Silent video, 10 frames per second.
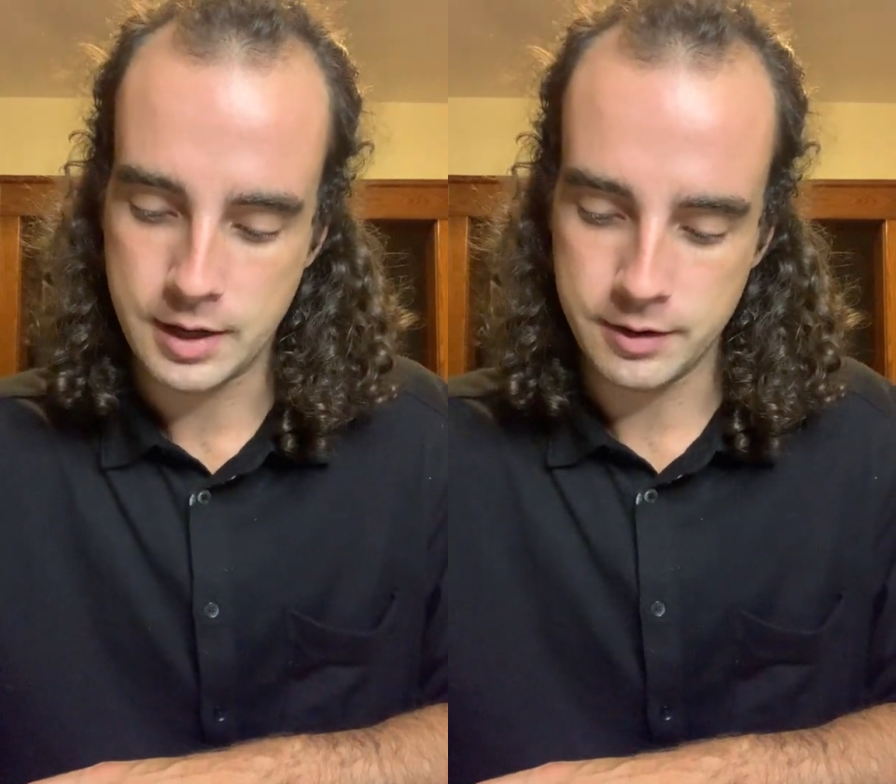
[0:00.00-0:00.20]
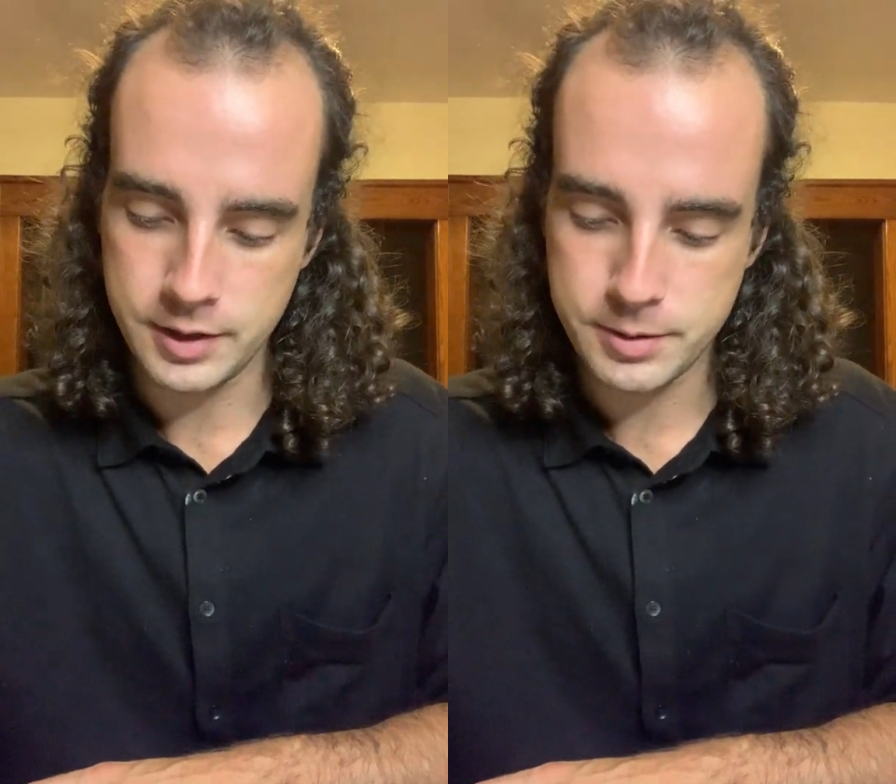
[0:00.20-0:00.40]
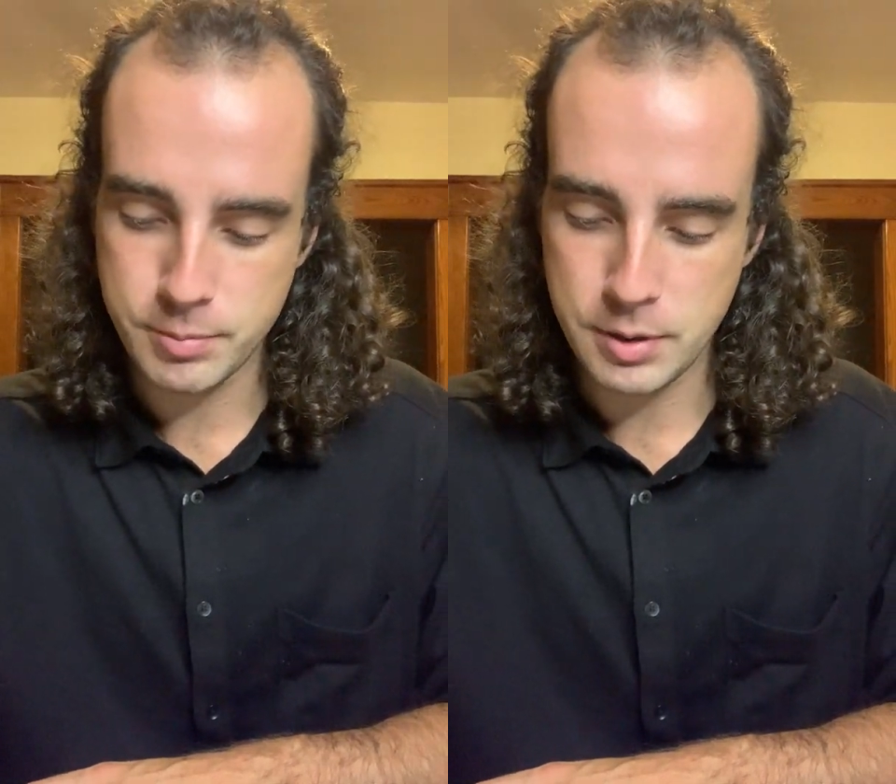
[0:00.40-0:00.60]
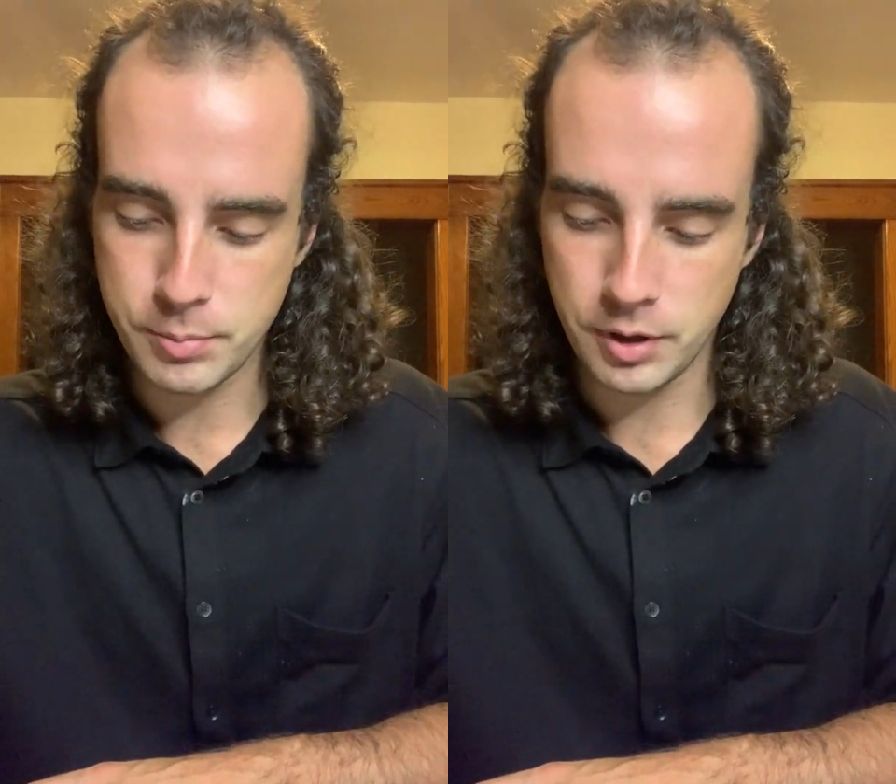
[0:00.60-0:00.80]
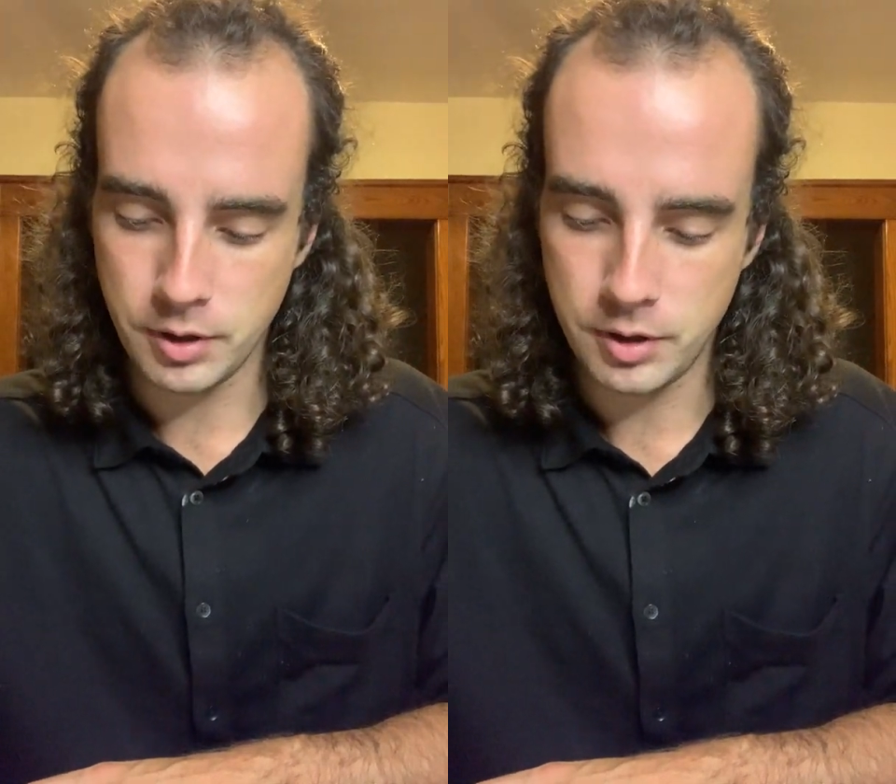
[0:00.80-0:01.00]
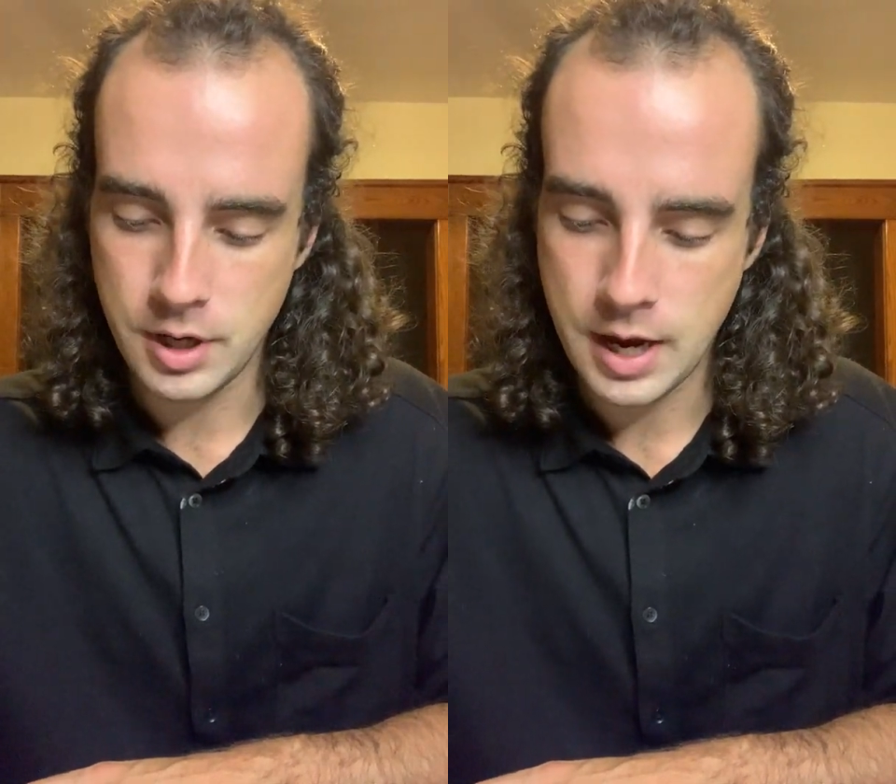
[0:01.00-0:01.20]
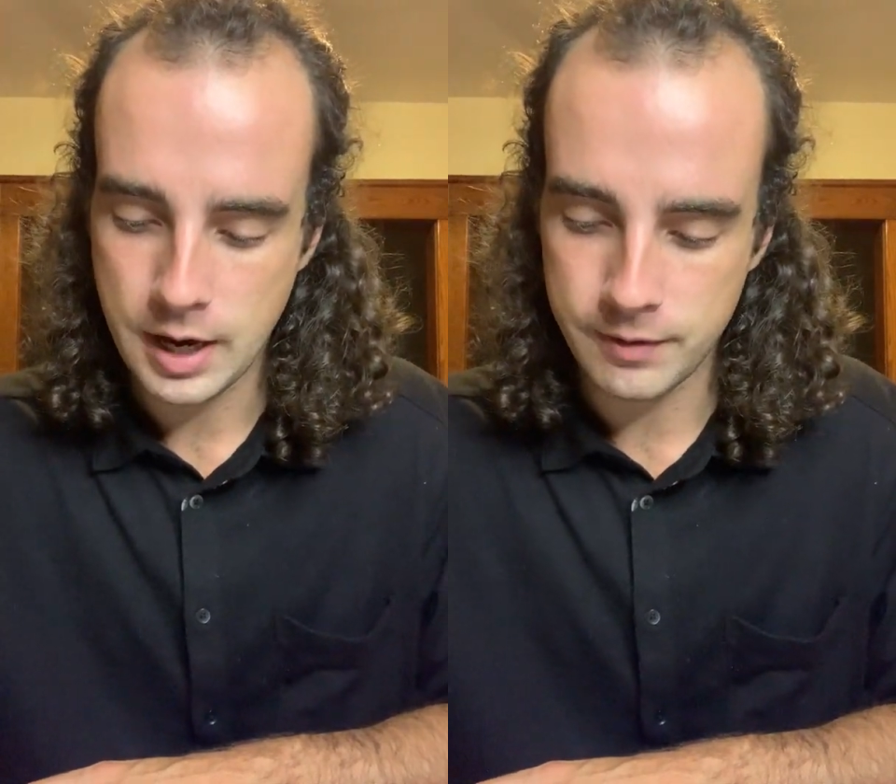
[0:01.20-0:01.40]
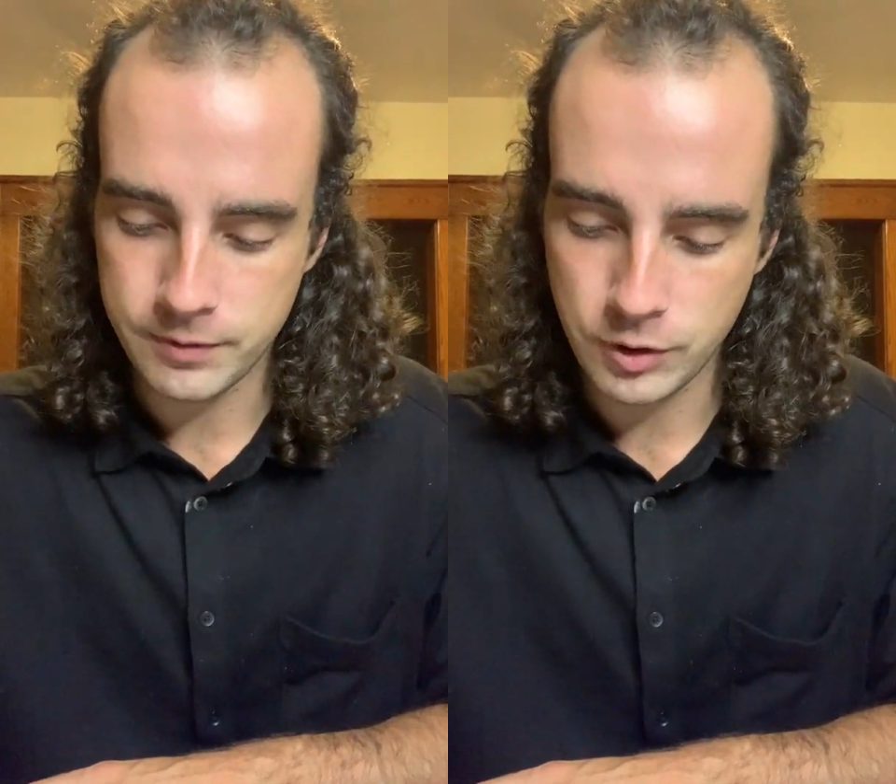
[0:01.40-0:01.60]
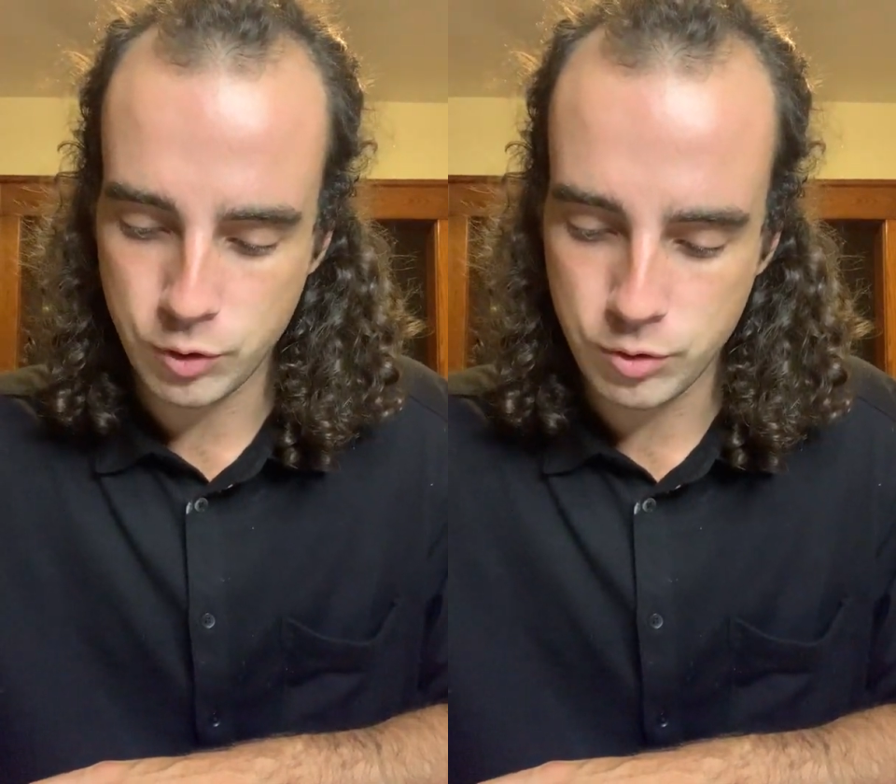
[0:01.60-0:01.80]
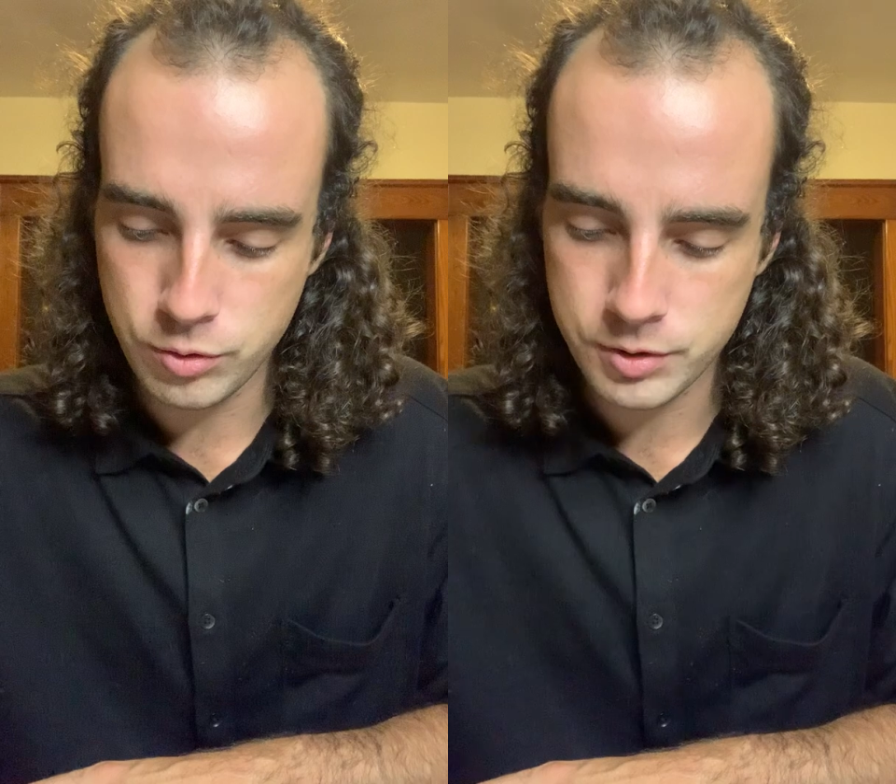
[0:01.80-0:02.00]
These people have
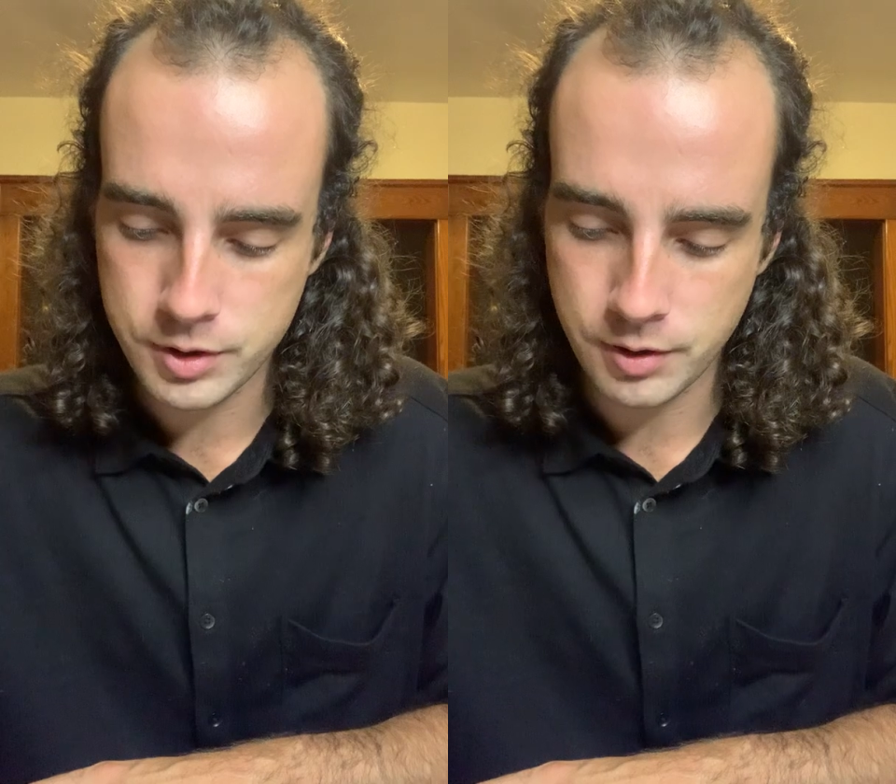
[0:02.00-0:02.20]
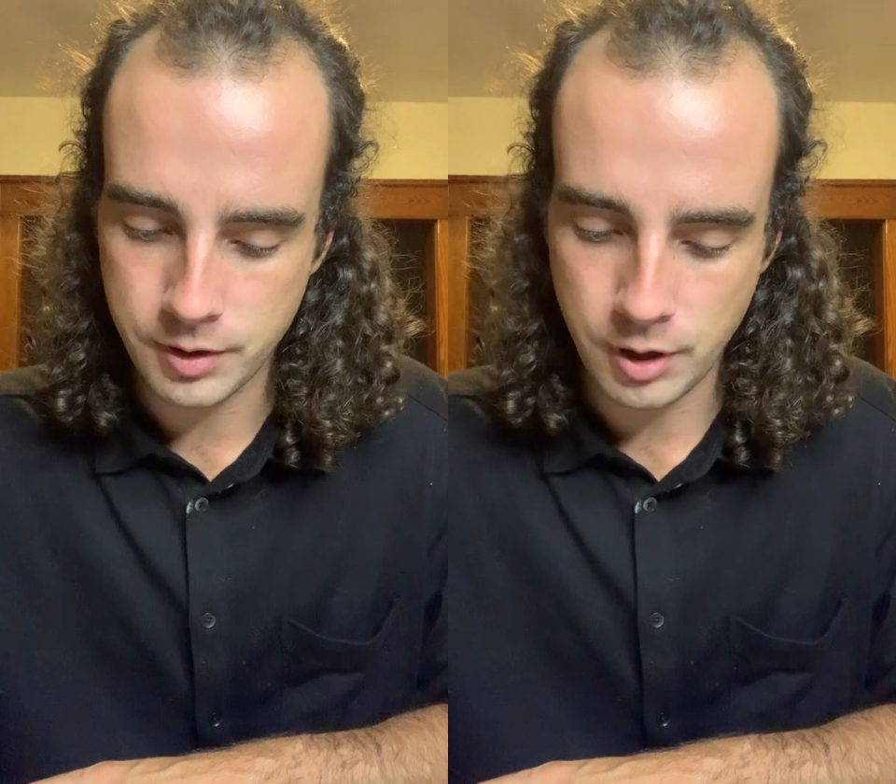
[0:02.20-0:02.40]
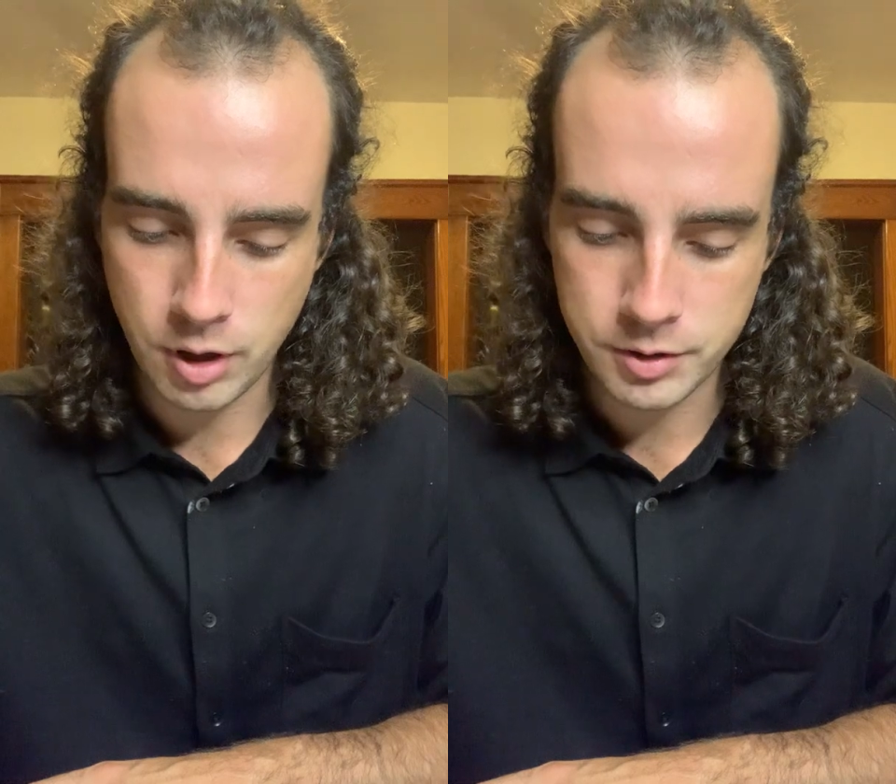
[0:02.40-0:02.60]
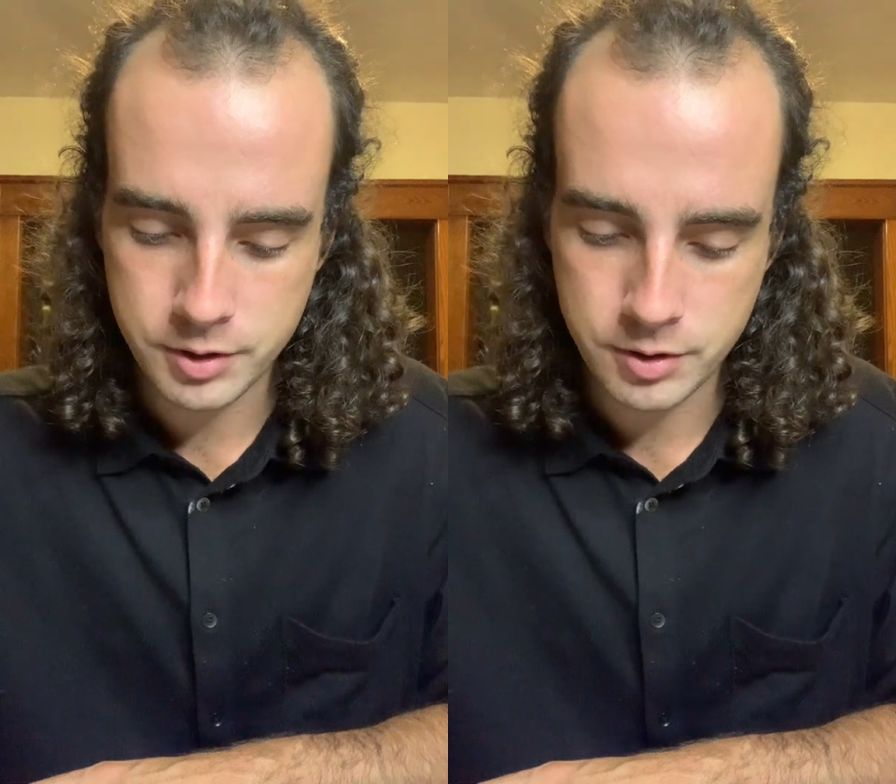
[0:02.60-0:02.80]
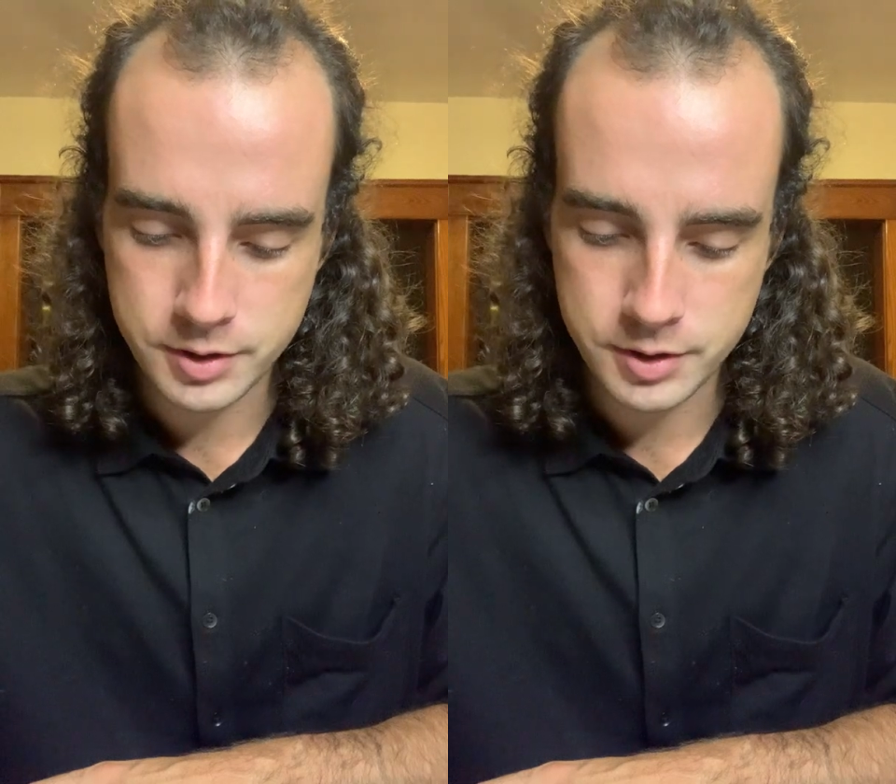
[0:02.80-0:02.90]
used the altered